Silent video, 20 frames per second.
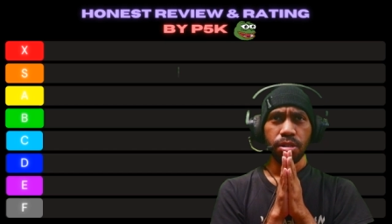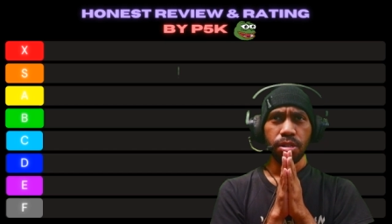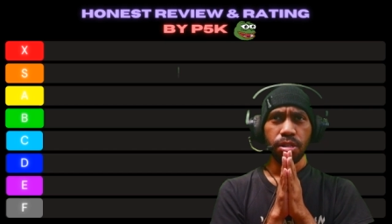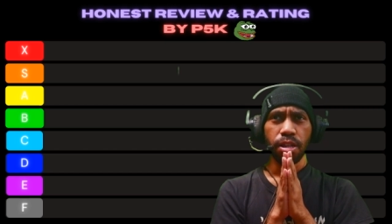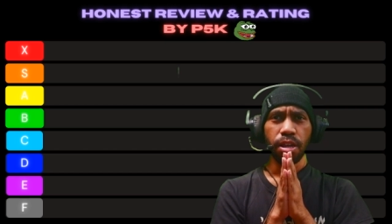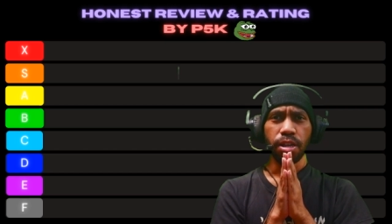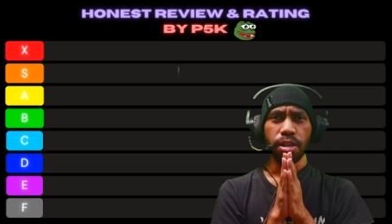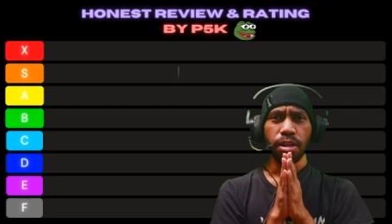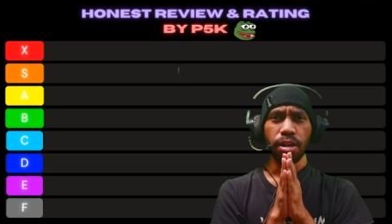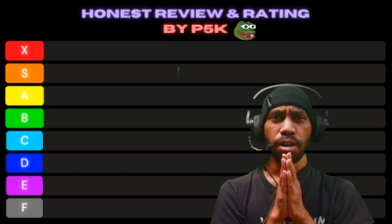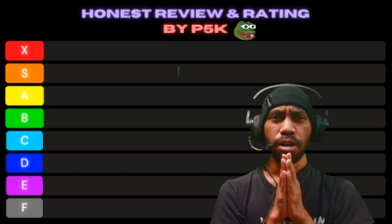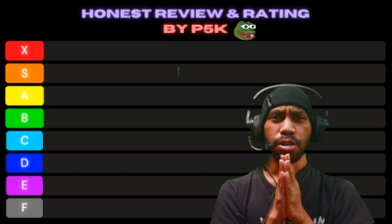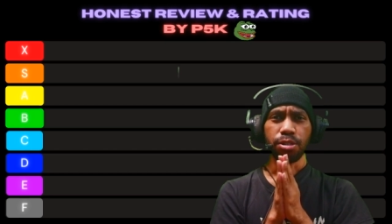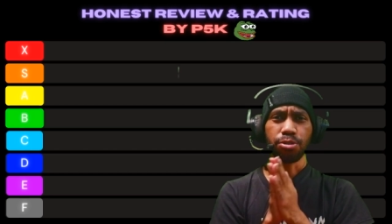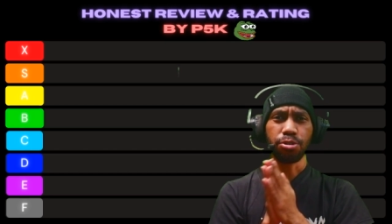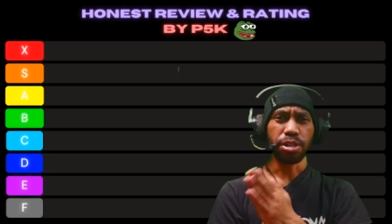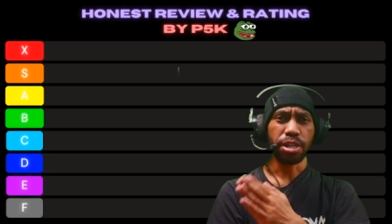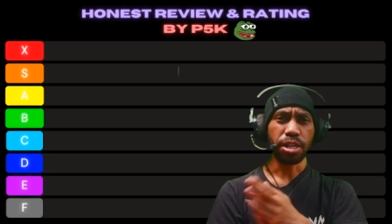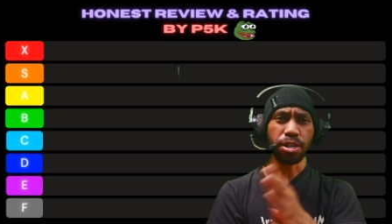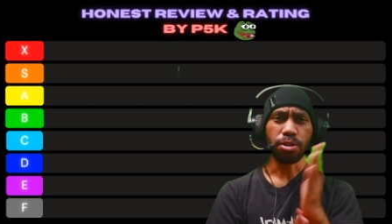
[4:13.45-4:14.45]
like uh
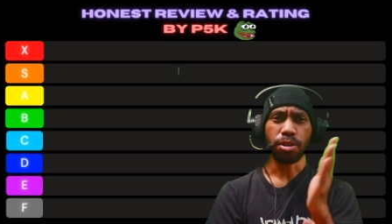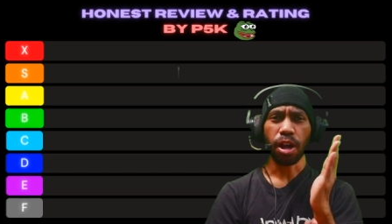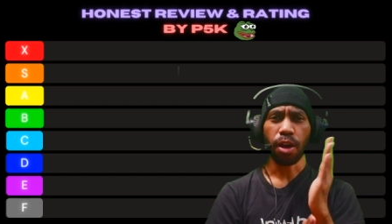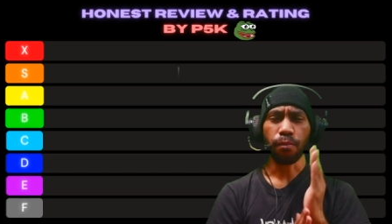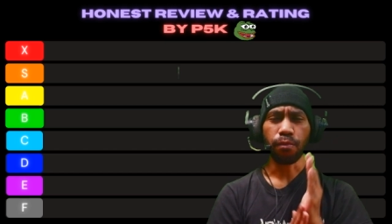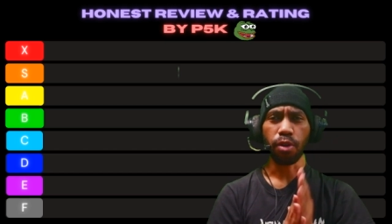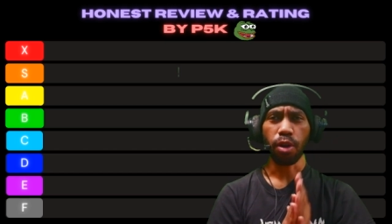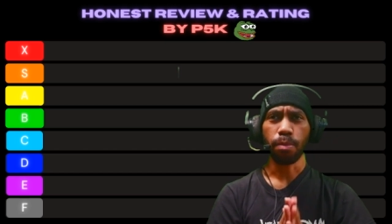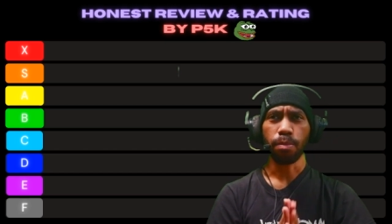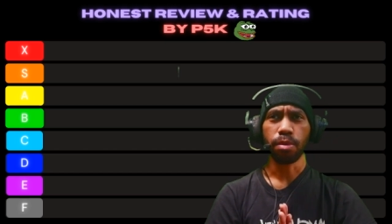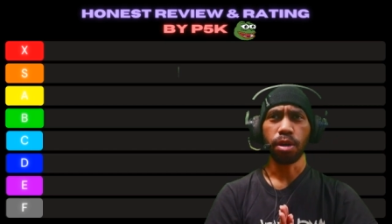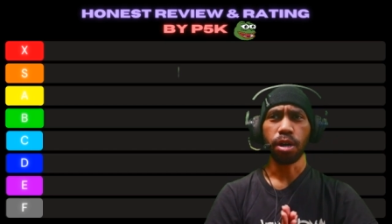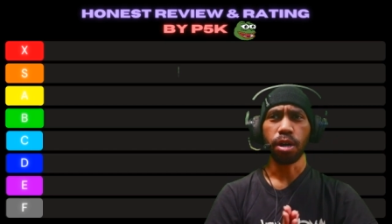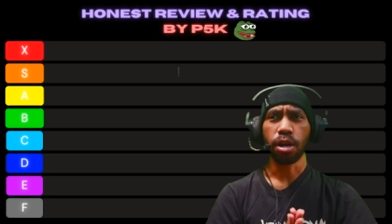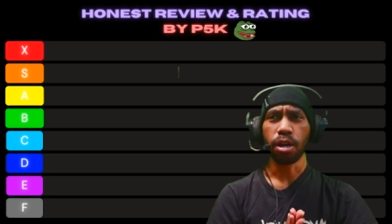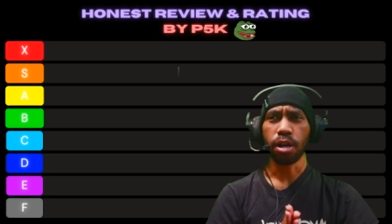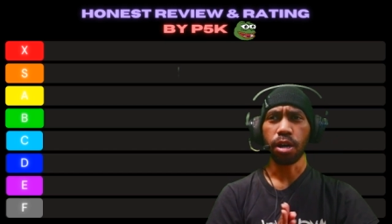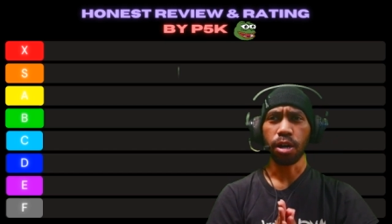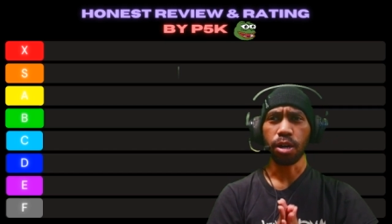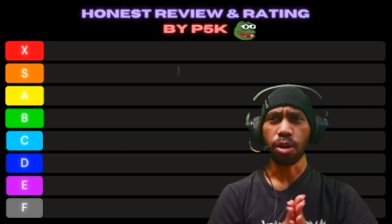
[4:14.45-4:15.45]
turning around from
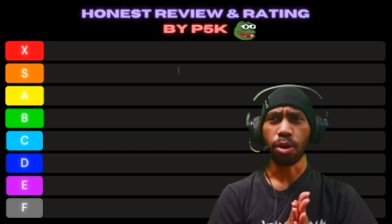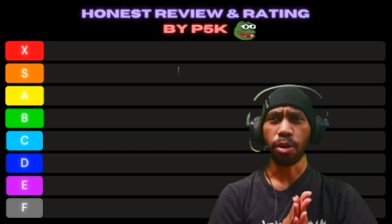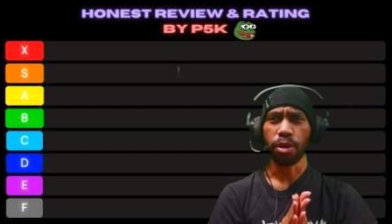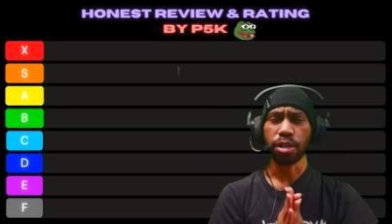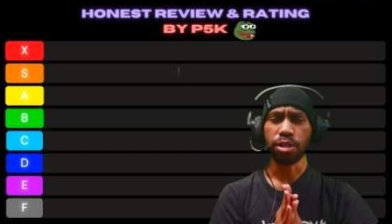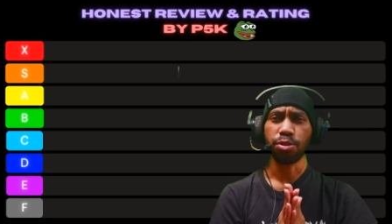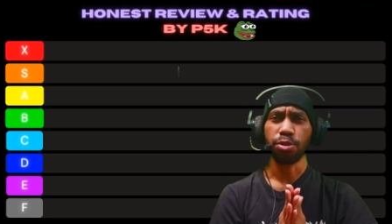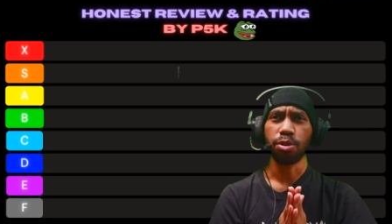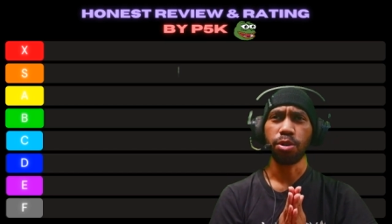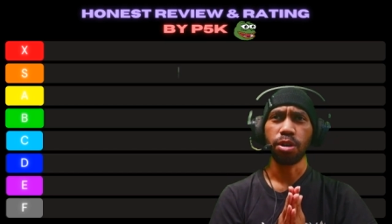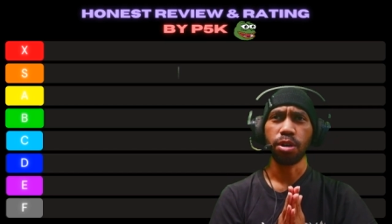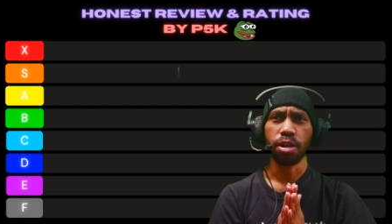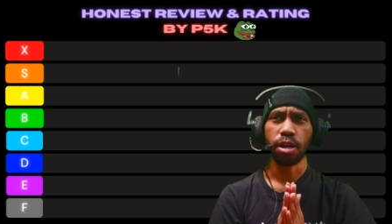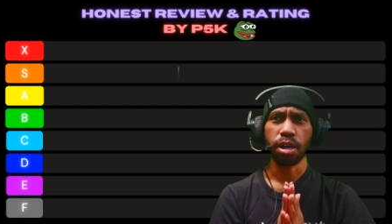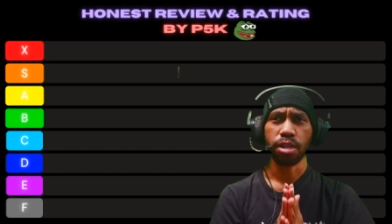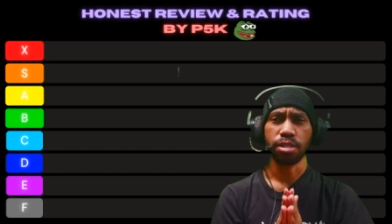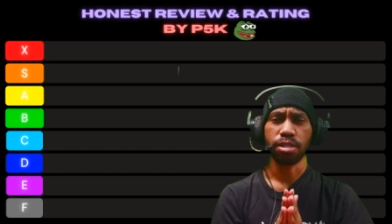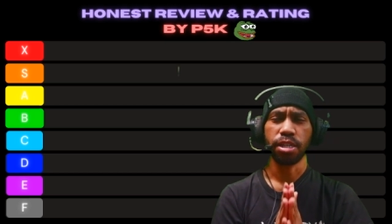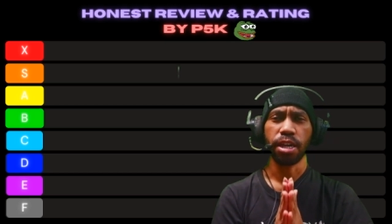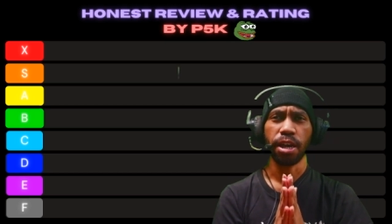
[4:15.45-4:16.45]
uh going to a
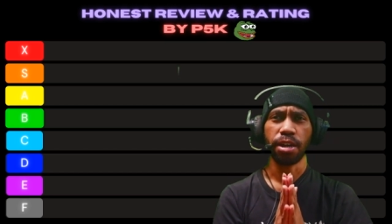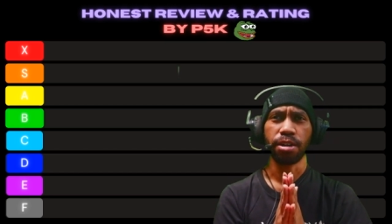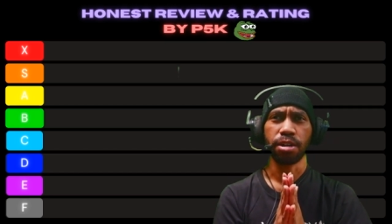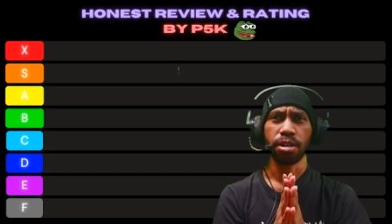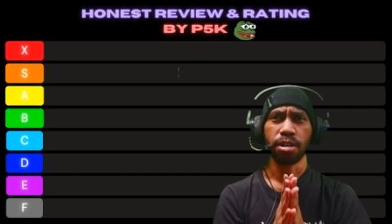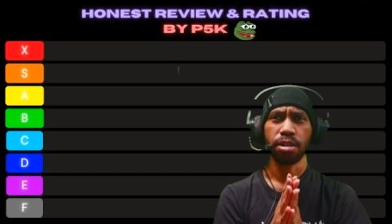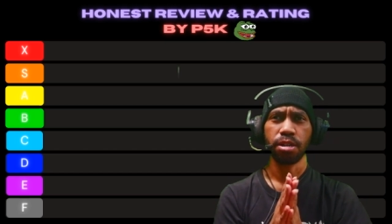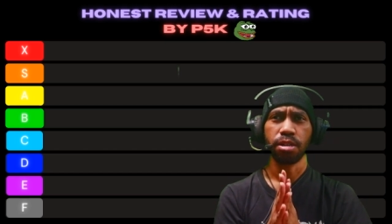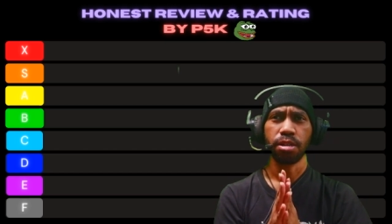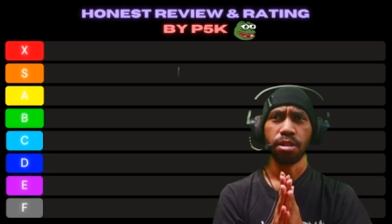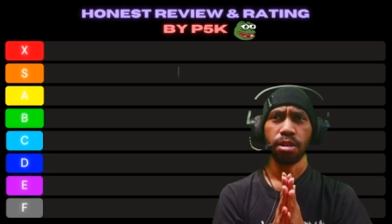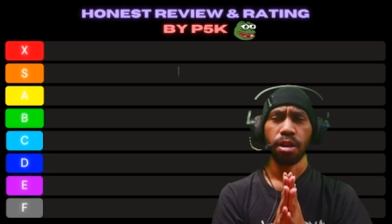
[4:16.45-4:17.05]
theater,